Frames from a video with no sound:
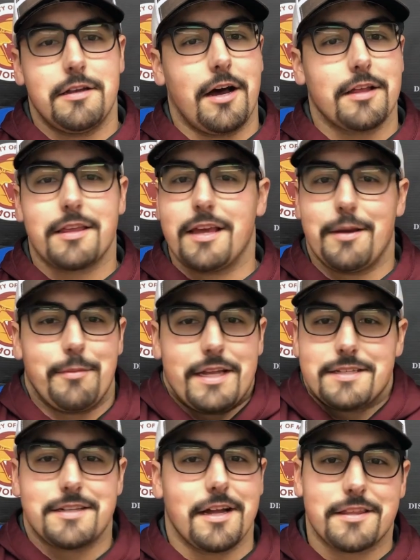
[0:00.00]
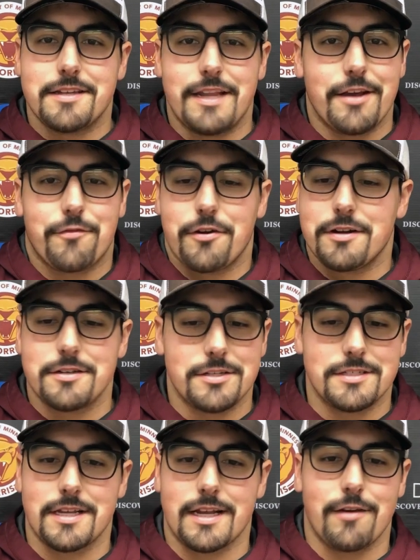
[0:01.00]
nothing different,
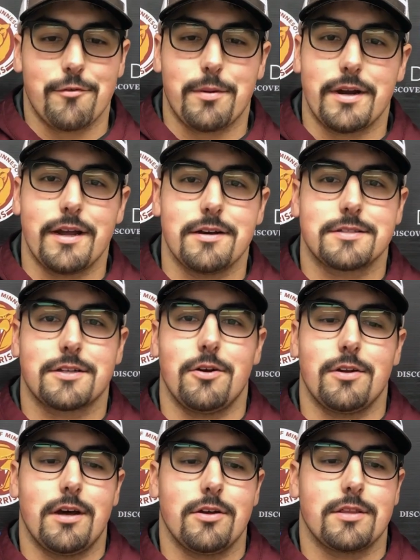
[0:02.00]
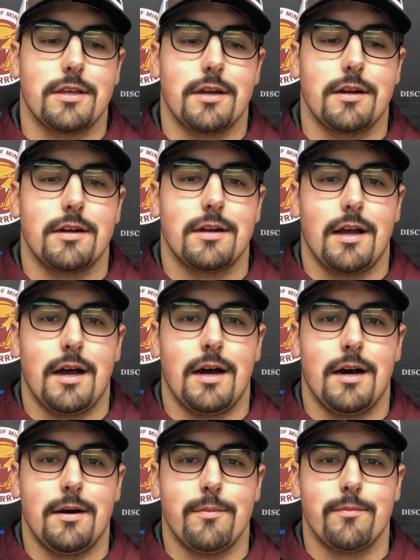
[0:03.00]
just like everybody else going out there.
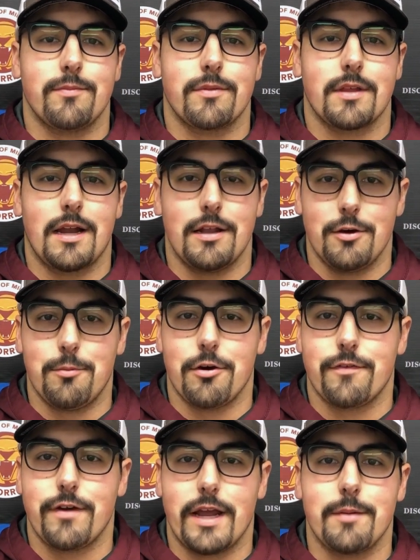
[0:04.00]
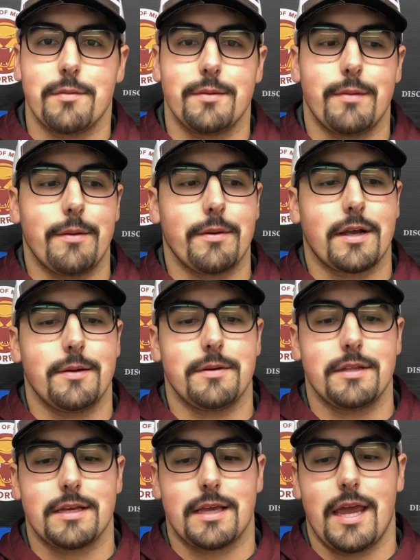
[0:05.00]
Got a little more family maybe coming
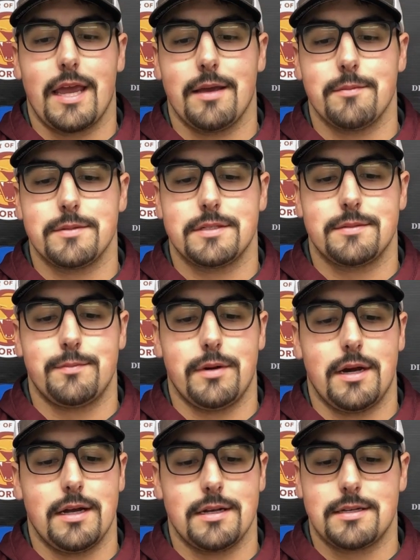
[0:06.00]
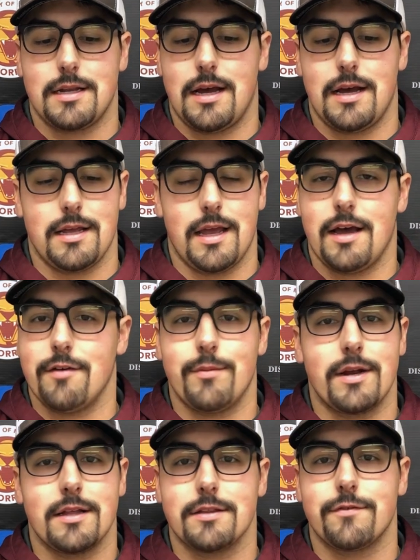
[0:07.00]
to the games, but I've
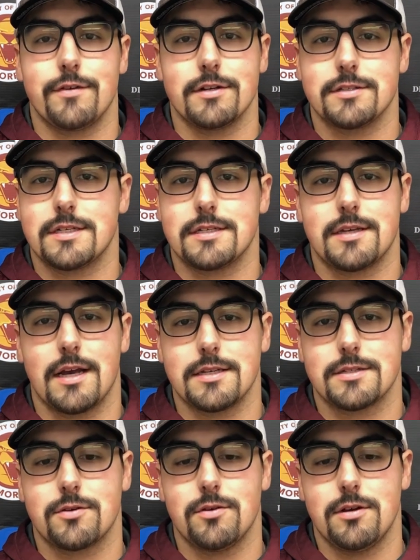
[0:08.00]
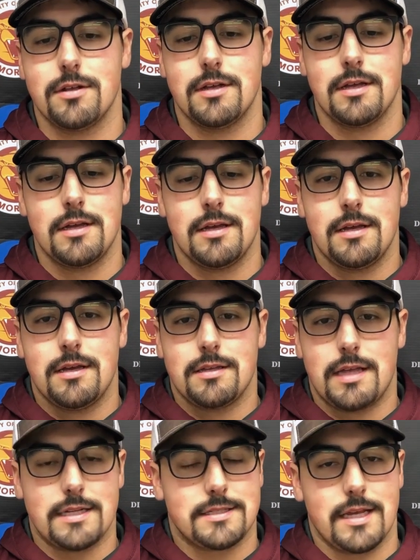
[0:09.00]
been on the field since high school,
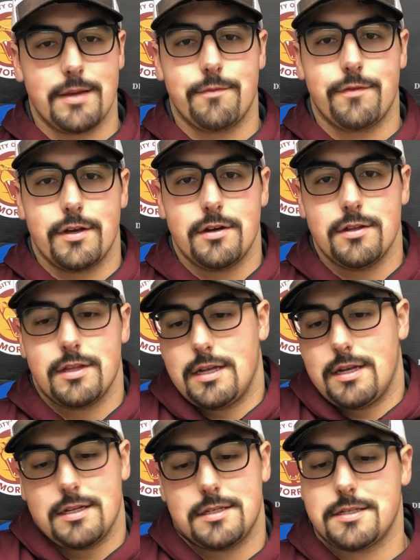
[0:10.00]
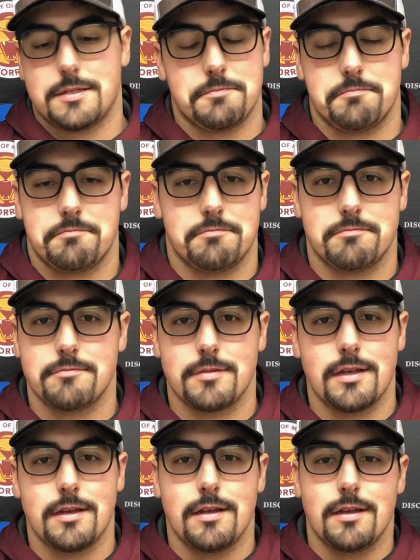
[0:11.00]
that same field, and it's
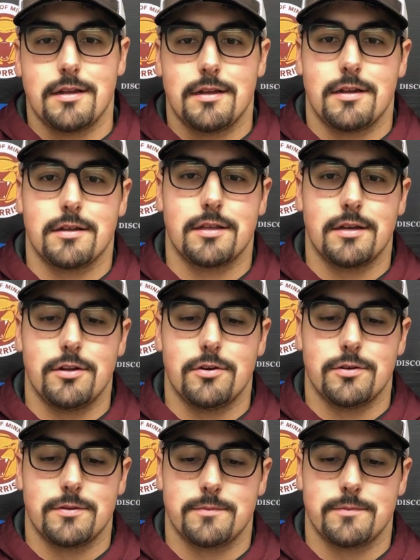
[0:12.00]
nothing new.